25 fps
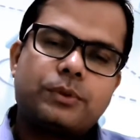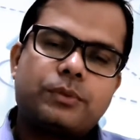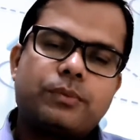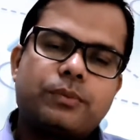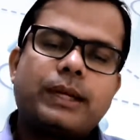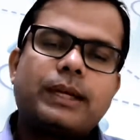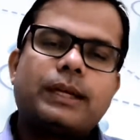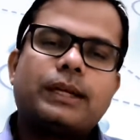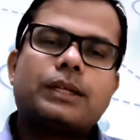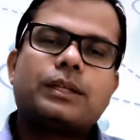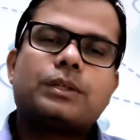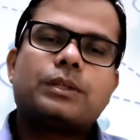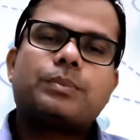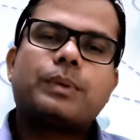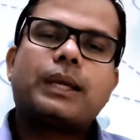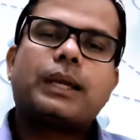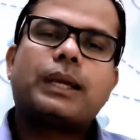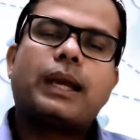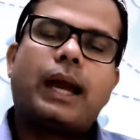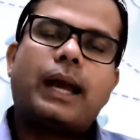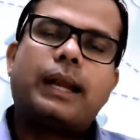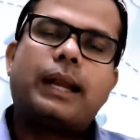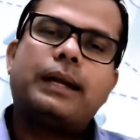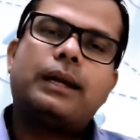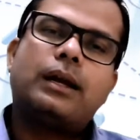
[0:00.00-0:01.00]
when it is being
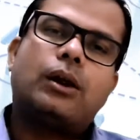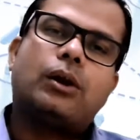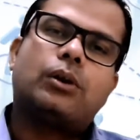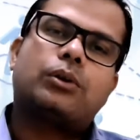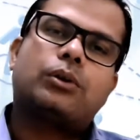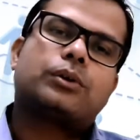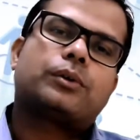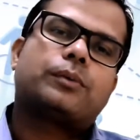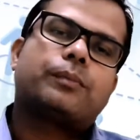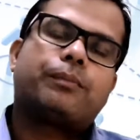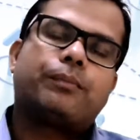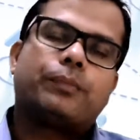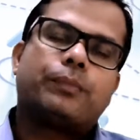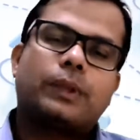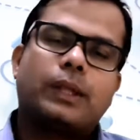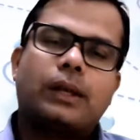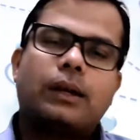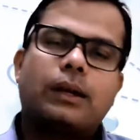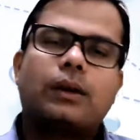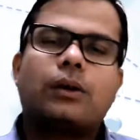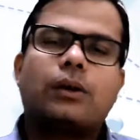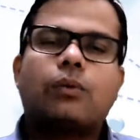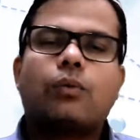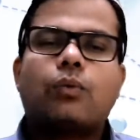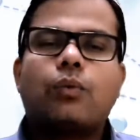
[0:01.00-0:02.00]
carried out,
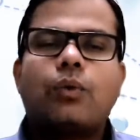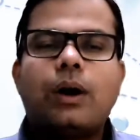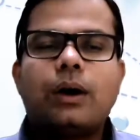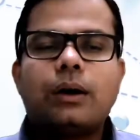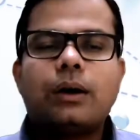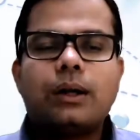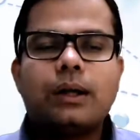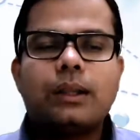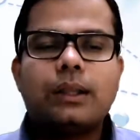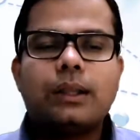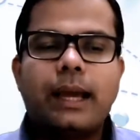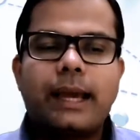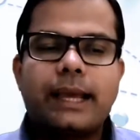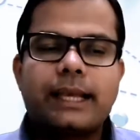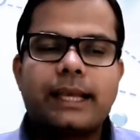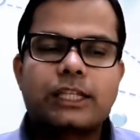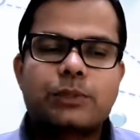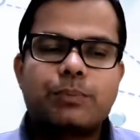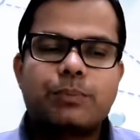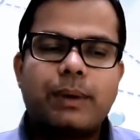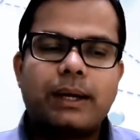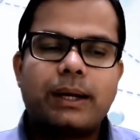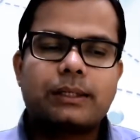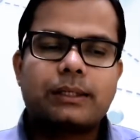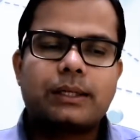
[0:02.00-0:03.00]
then what are the
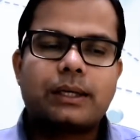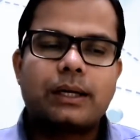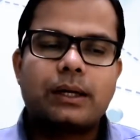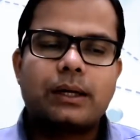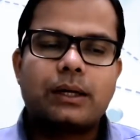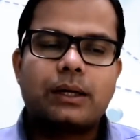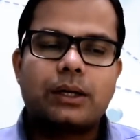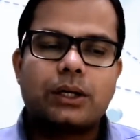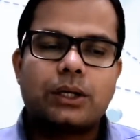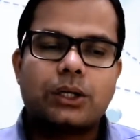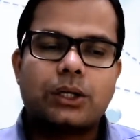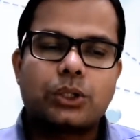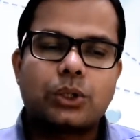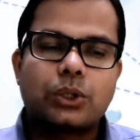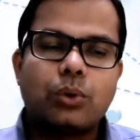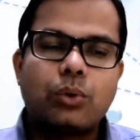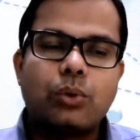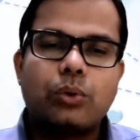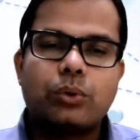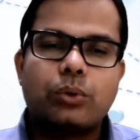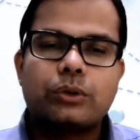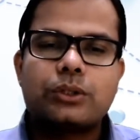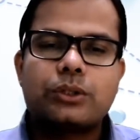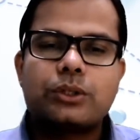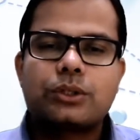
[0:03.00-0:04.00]
expected
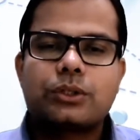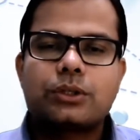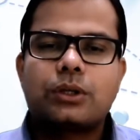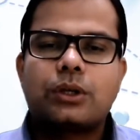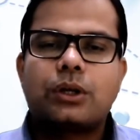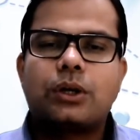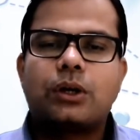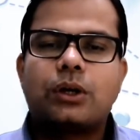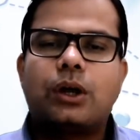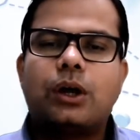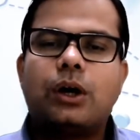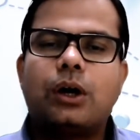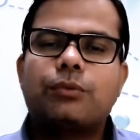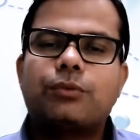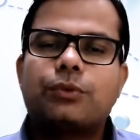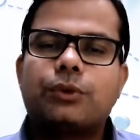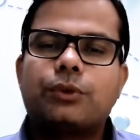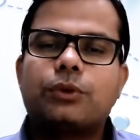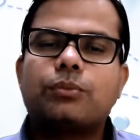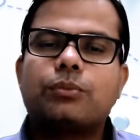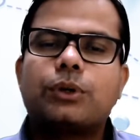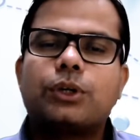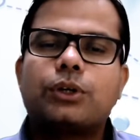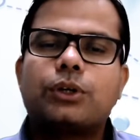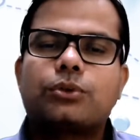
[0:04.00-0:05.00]
roles of
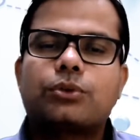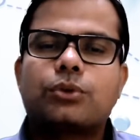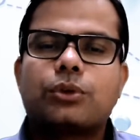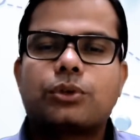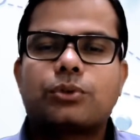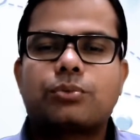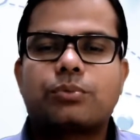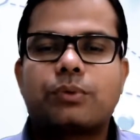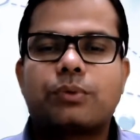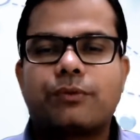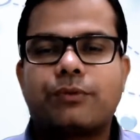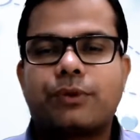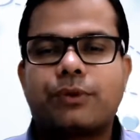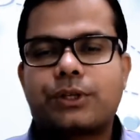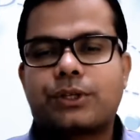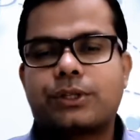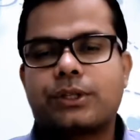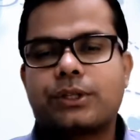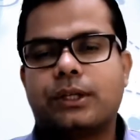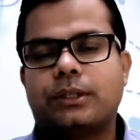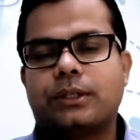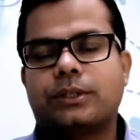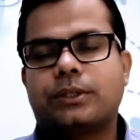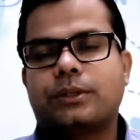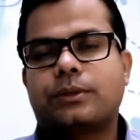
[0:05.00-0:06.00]
human resource
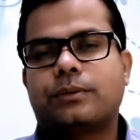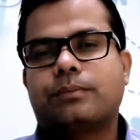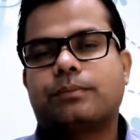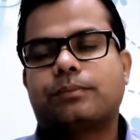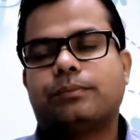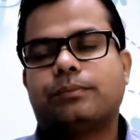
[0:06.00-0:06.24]
professionals?